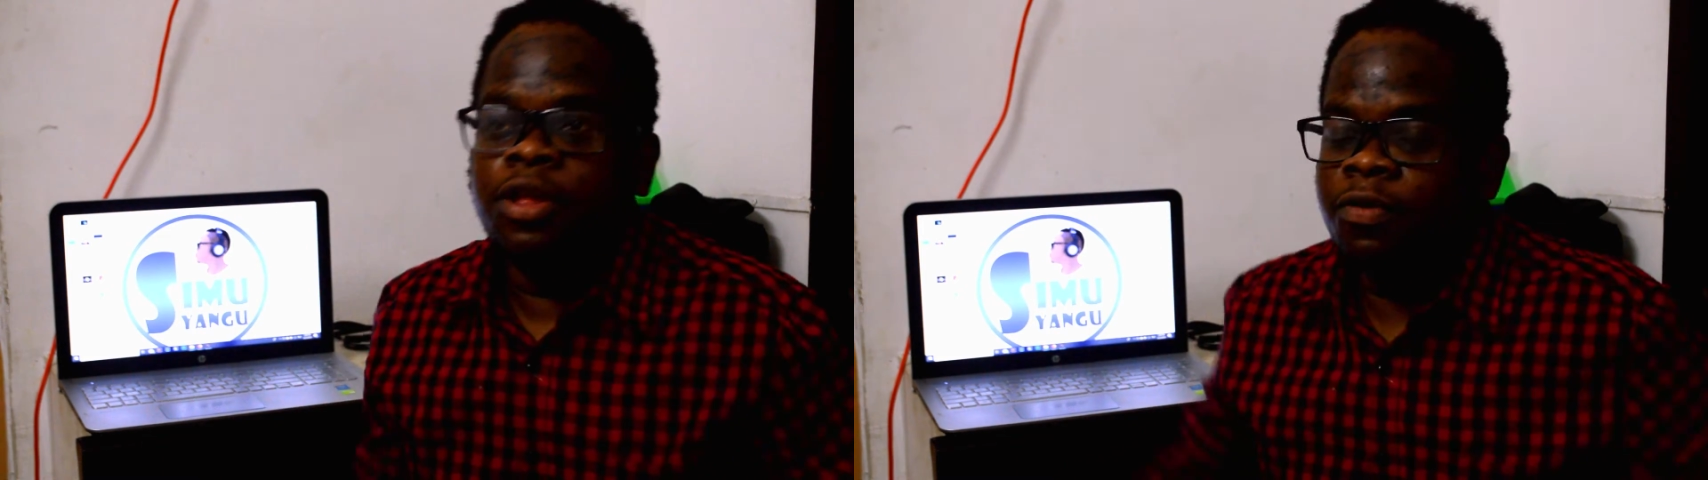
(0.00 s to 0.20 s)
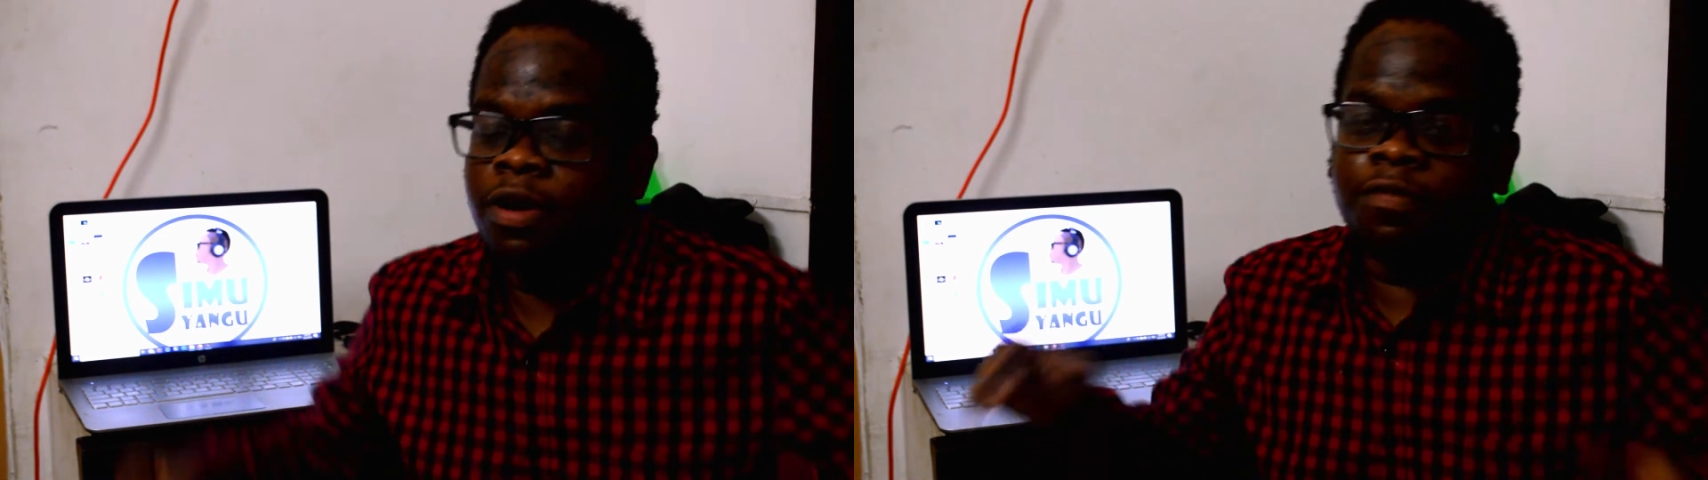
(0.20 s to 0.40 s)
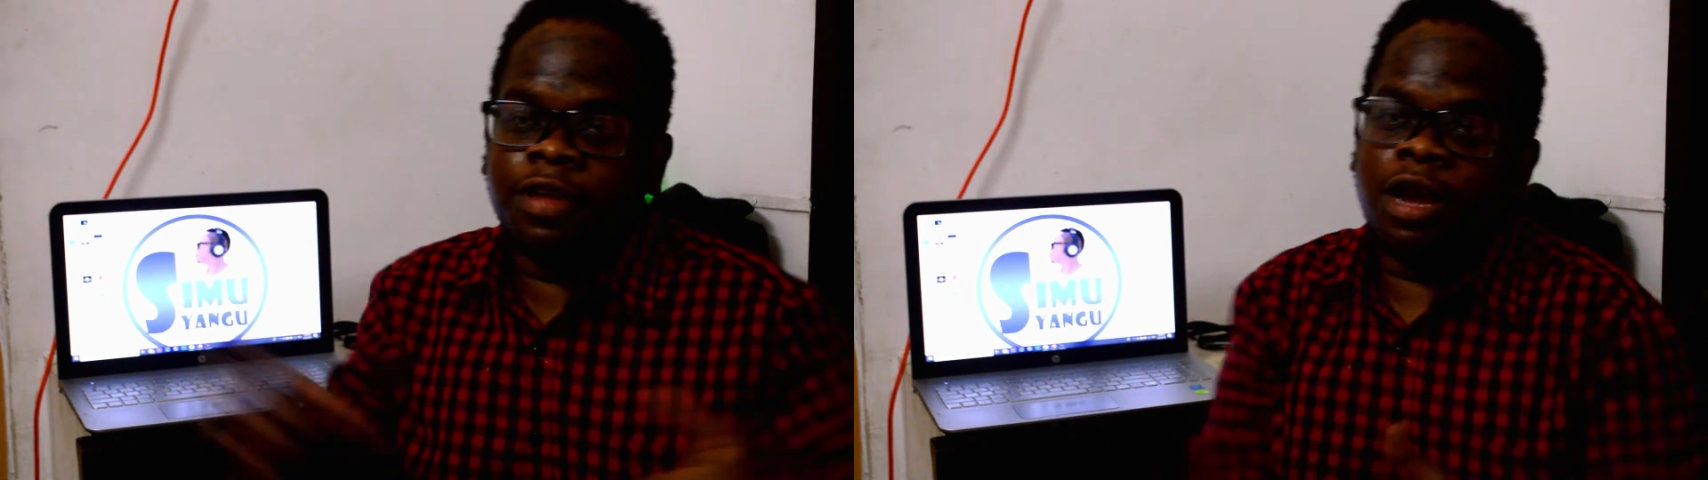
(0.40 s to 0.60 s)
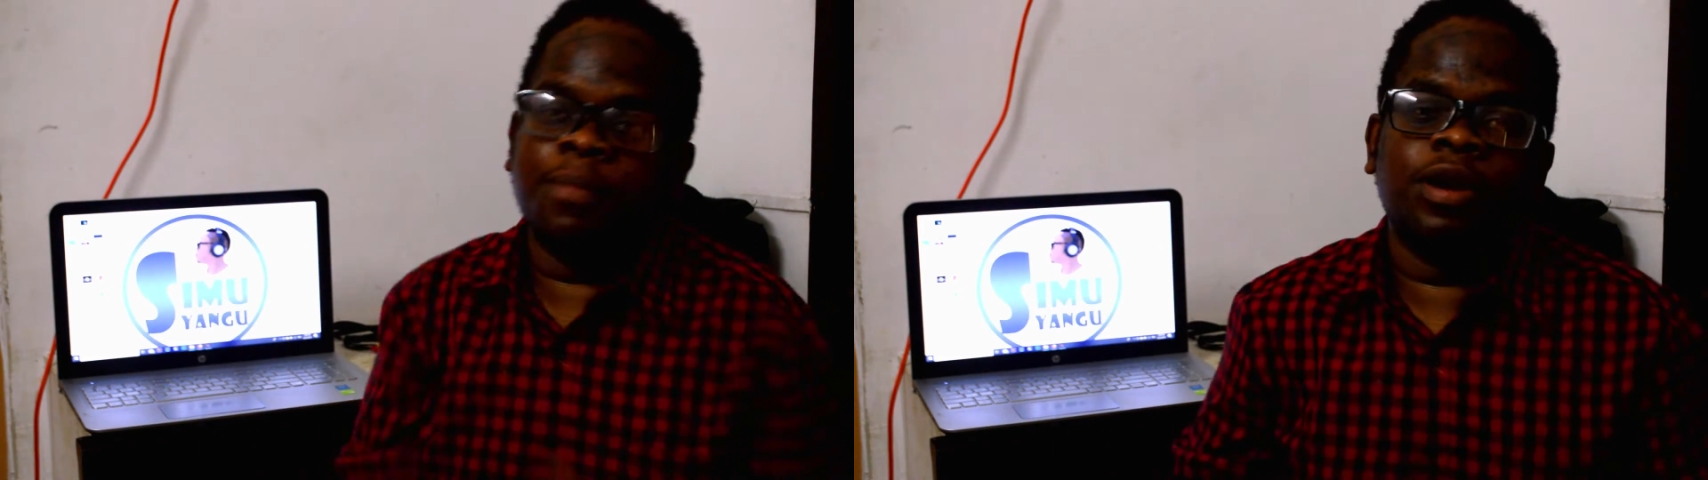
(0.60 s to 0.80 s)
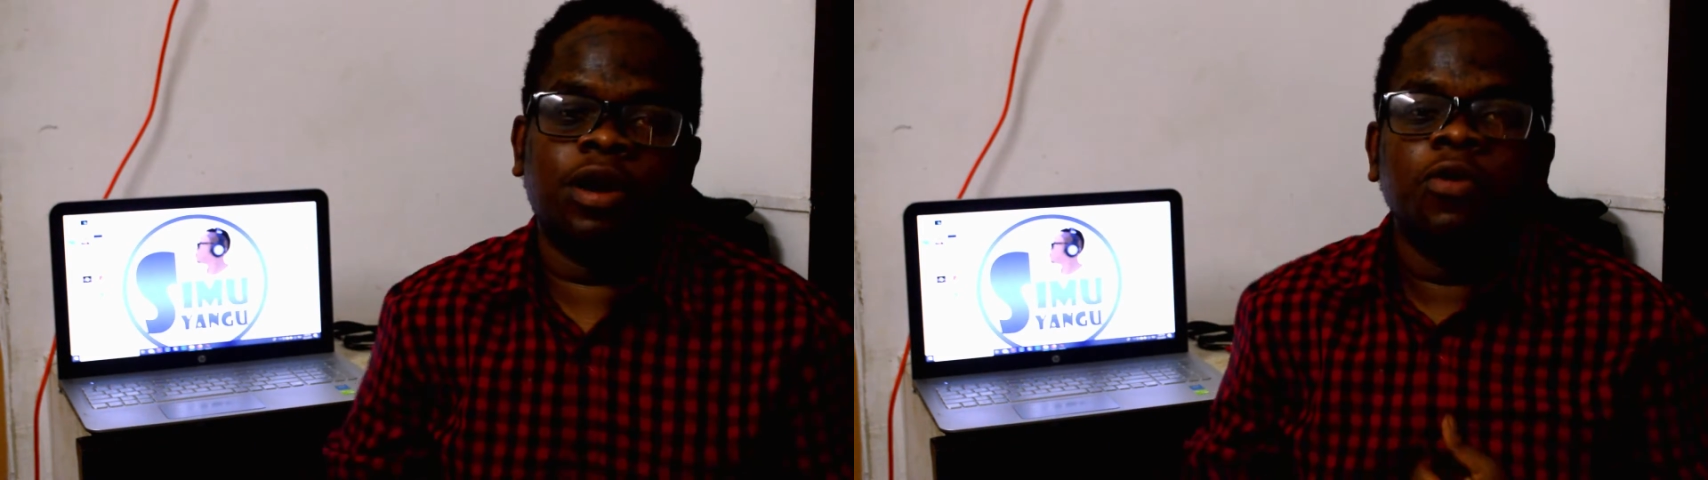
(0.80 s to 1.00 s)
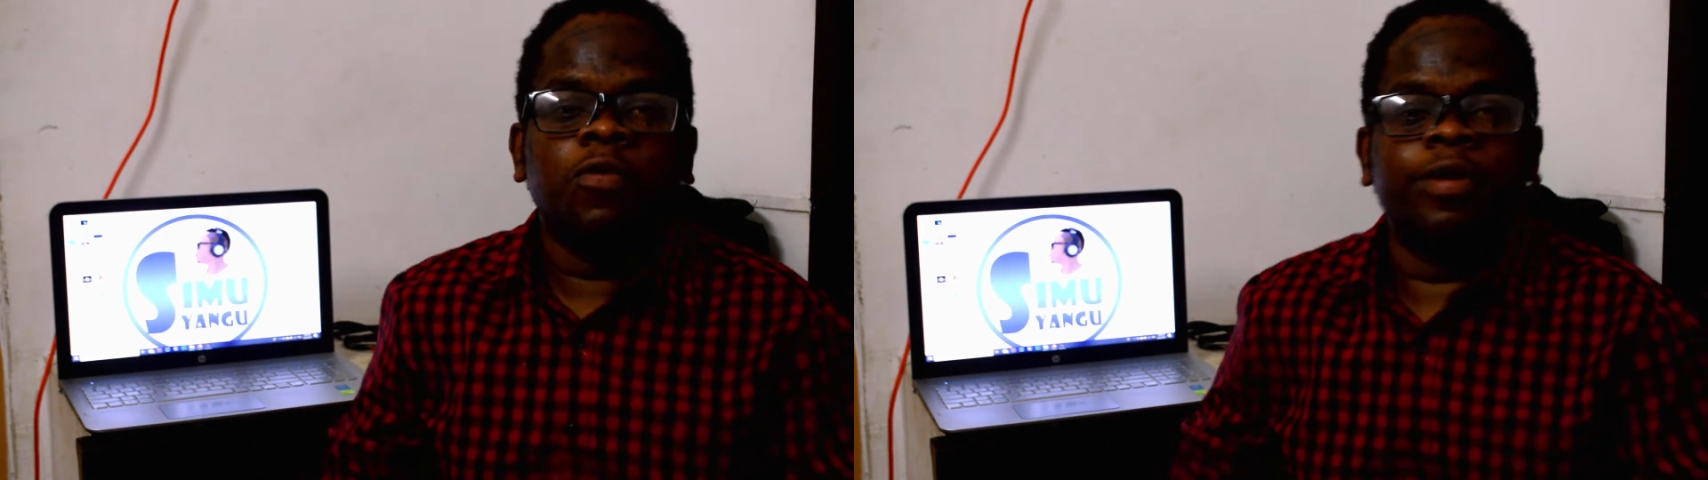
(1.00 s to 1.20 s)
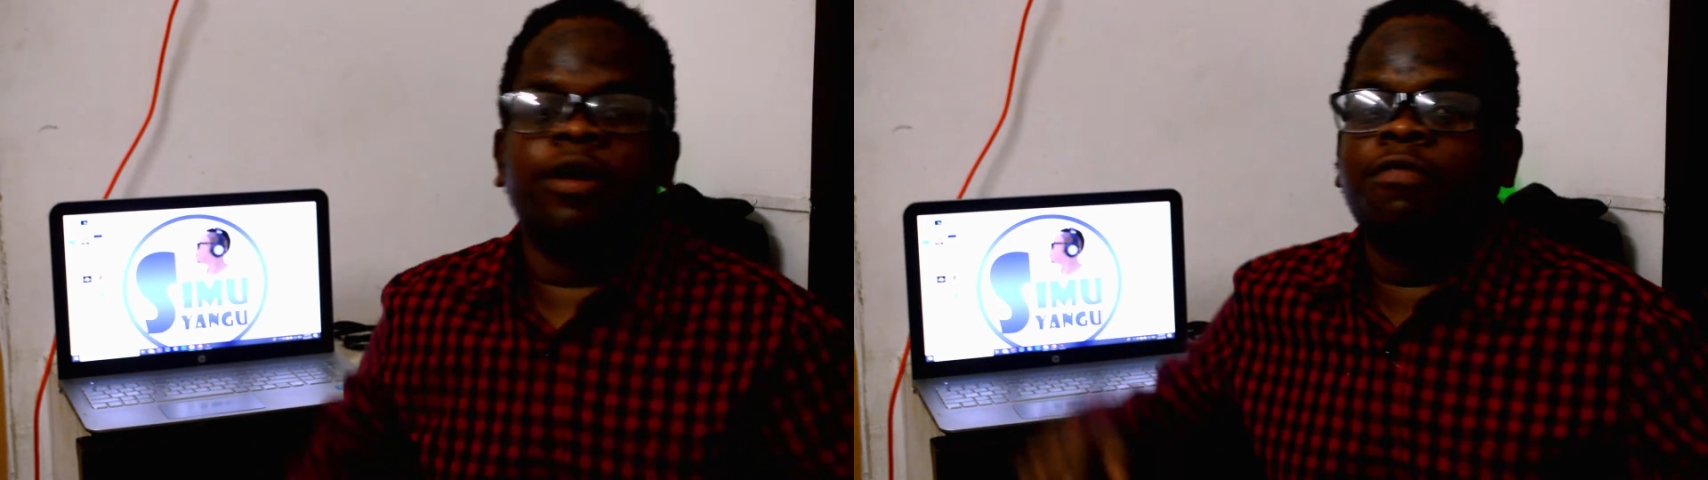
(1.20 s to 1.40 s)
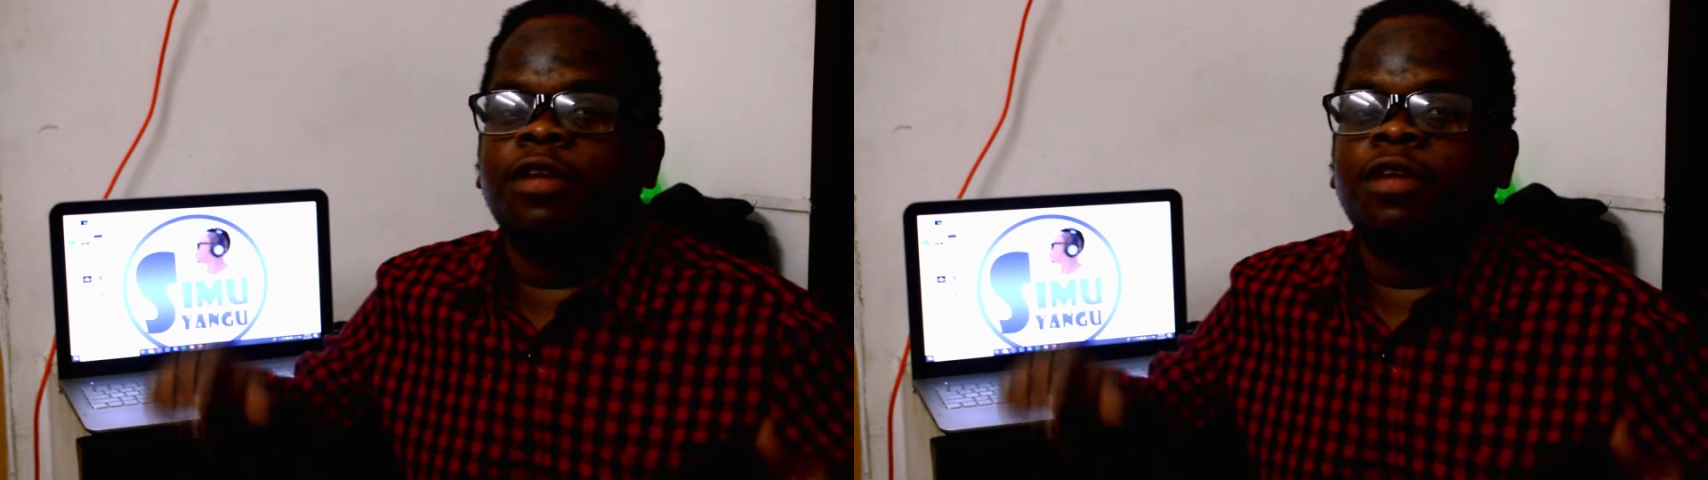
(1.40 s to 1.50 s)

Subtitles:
We have the camera, we have the